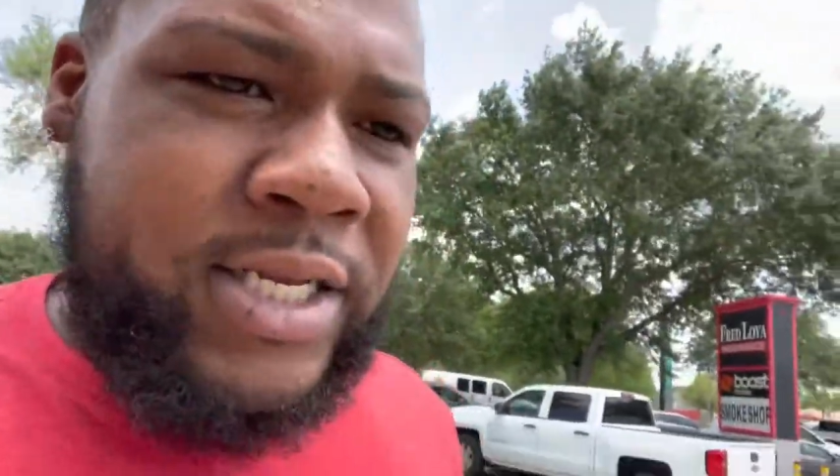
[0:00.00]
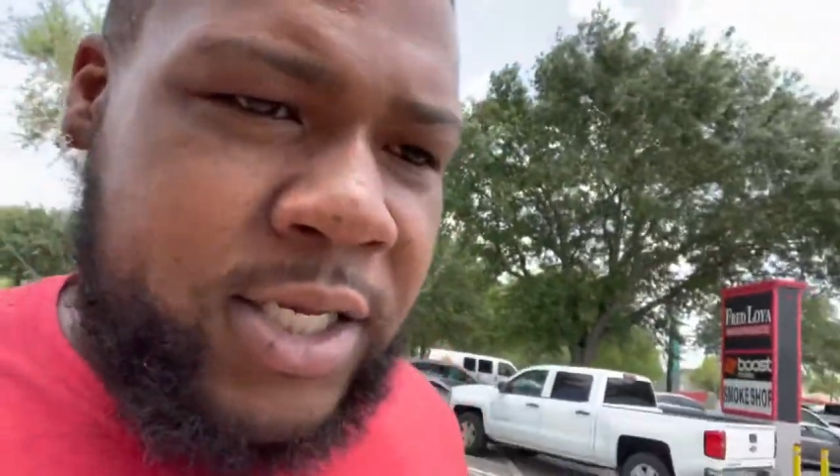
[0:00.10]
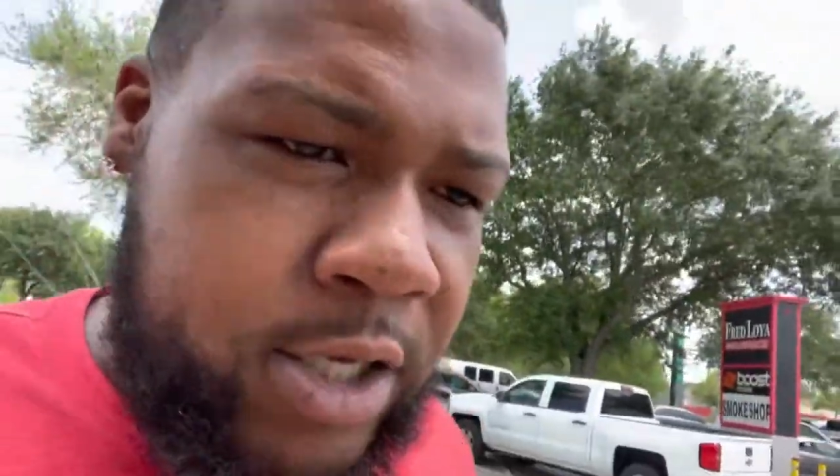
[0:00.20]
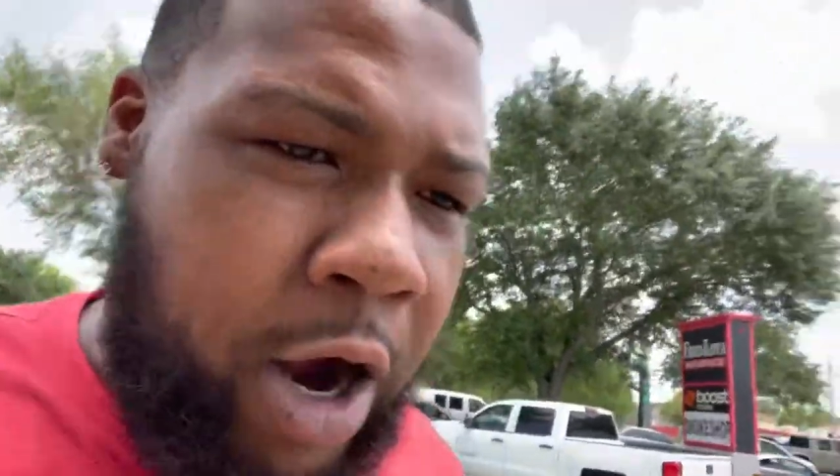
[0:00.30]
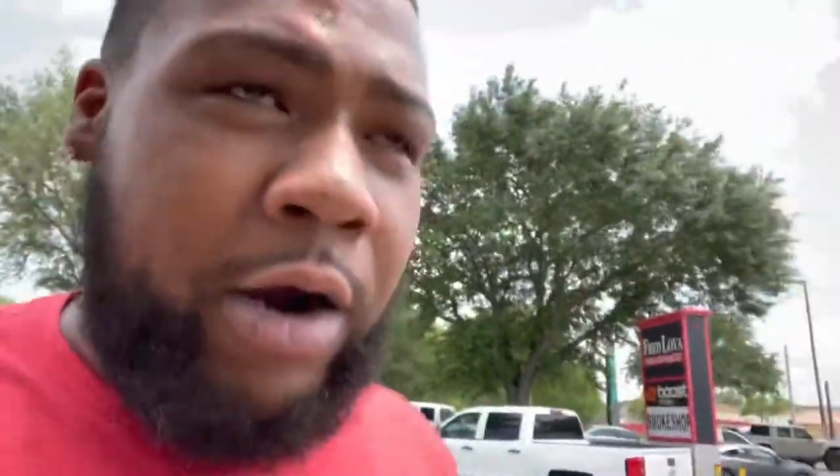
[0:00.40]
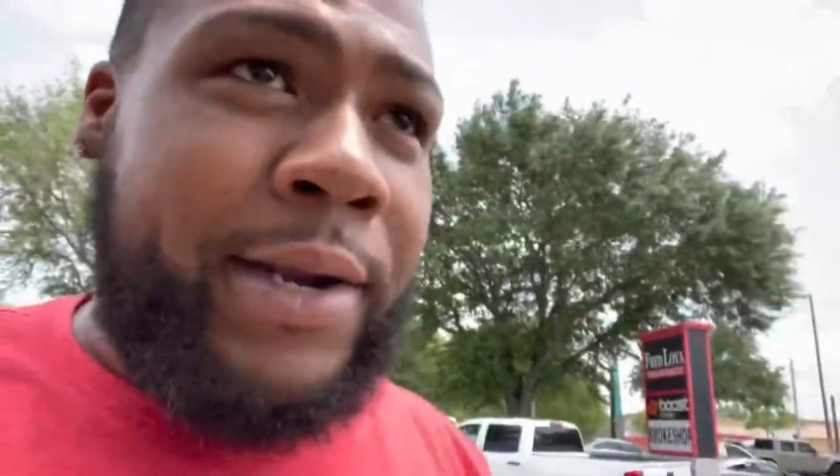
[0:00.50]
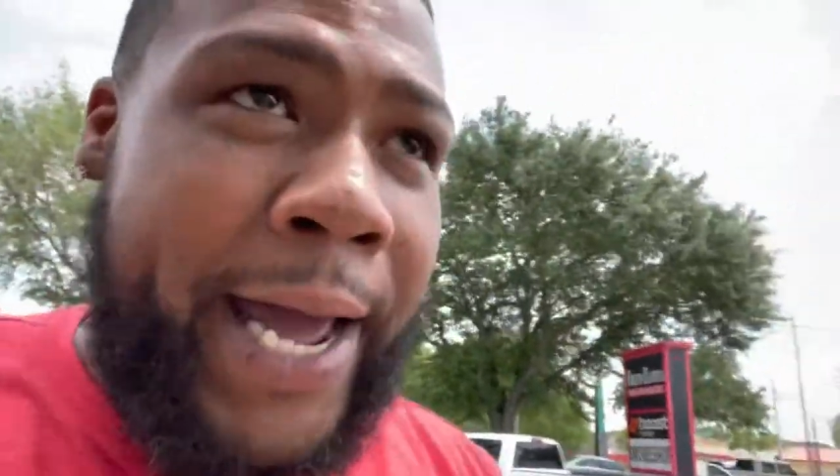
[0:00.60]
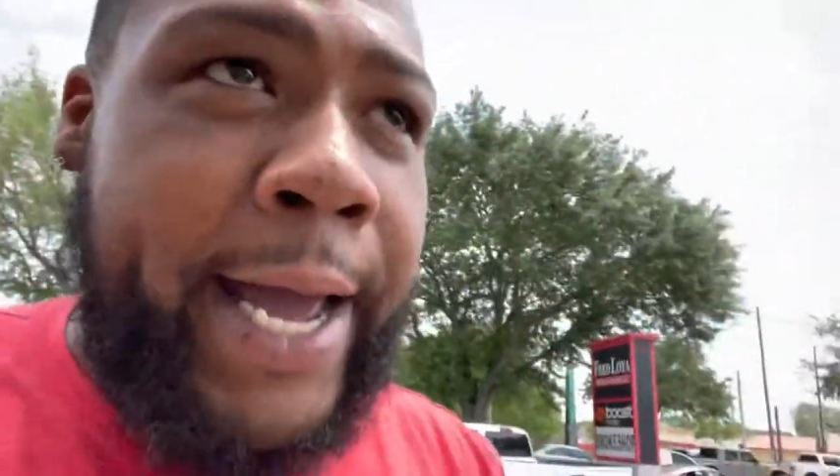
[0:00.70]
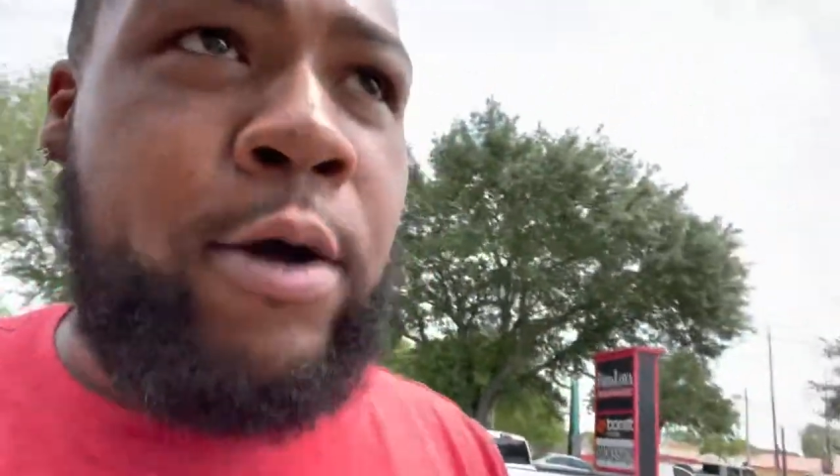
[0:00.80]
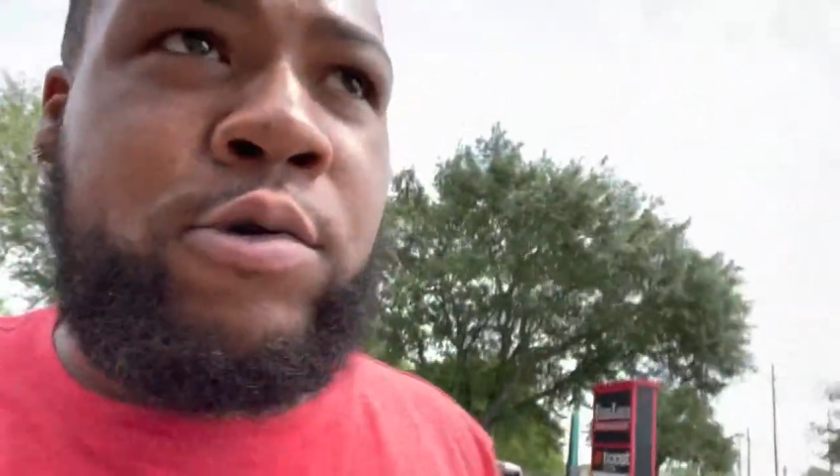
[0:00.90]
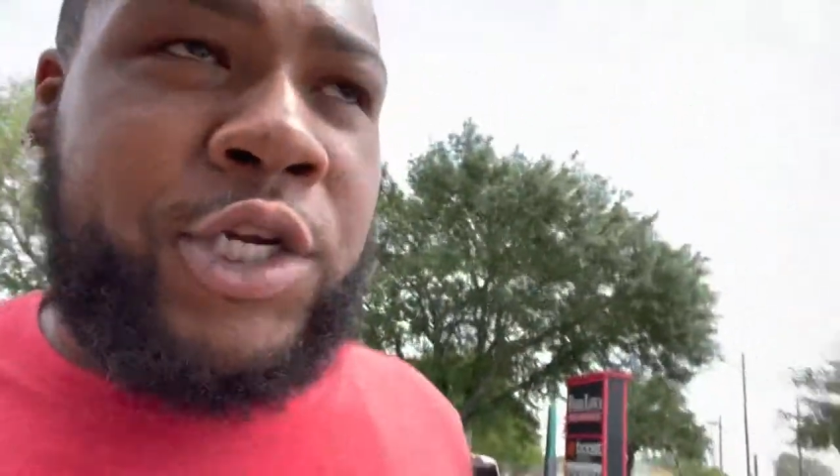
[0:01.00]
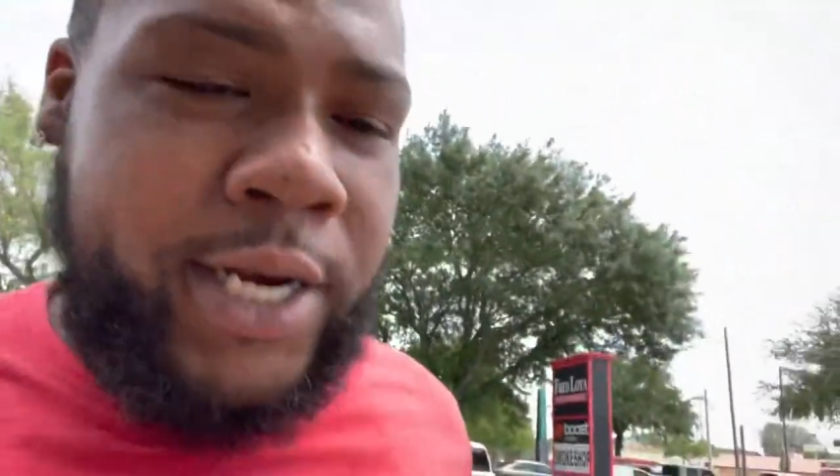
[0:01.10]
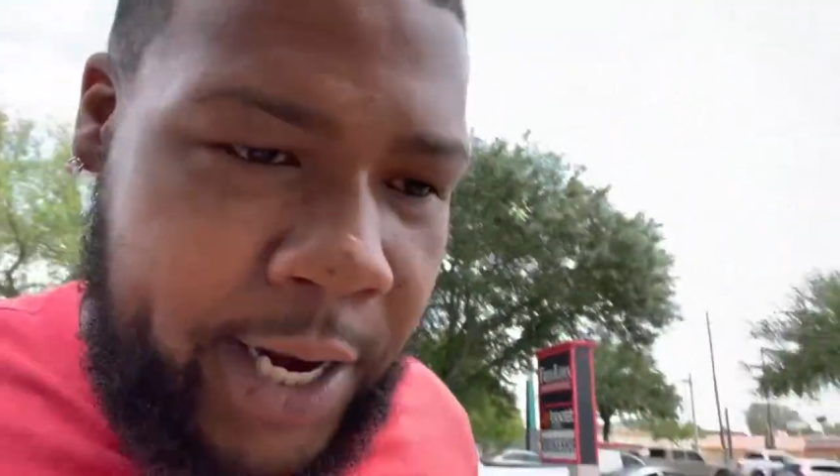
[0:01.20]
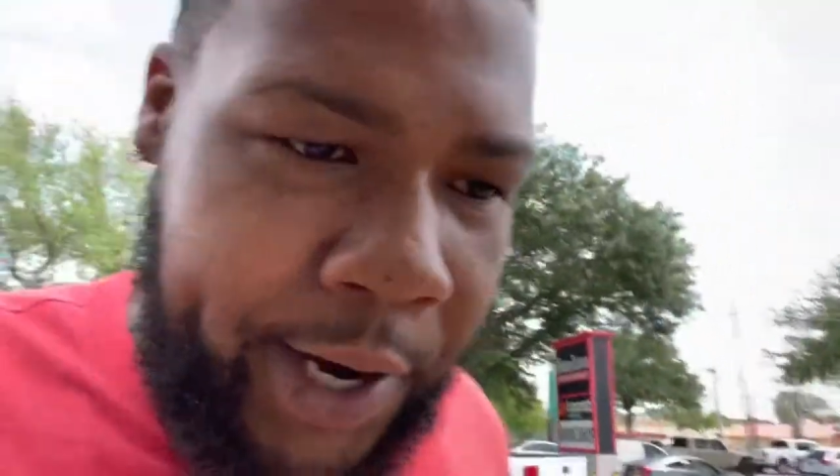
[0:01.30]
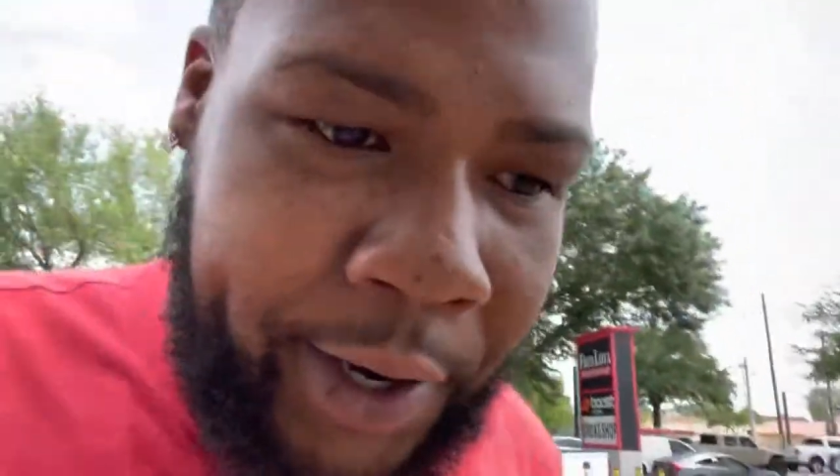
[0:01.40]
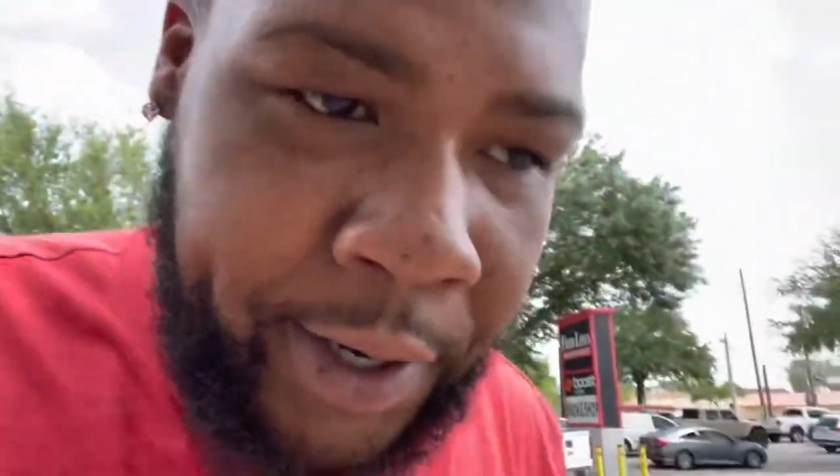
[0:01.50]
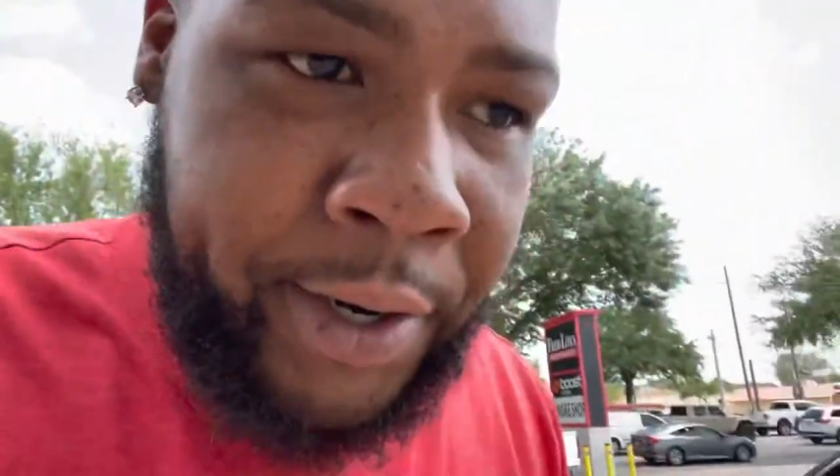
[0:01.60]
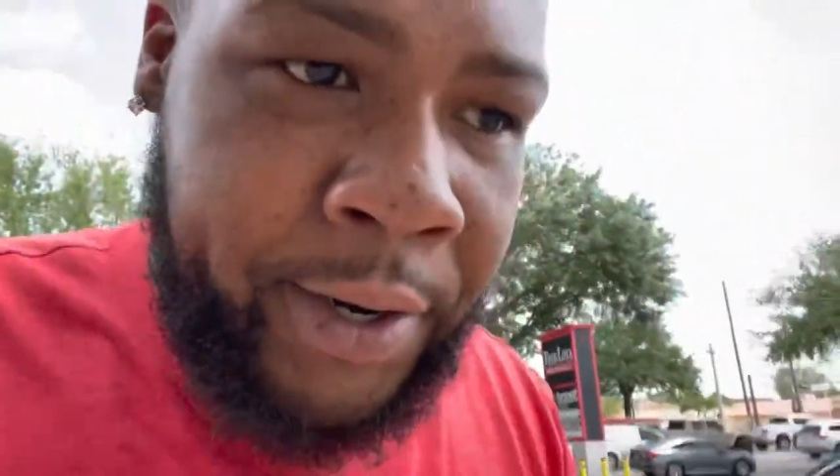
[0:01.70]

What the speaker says: Star Lounge in here,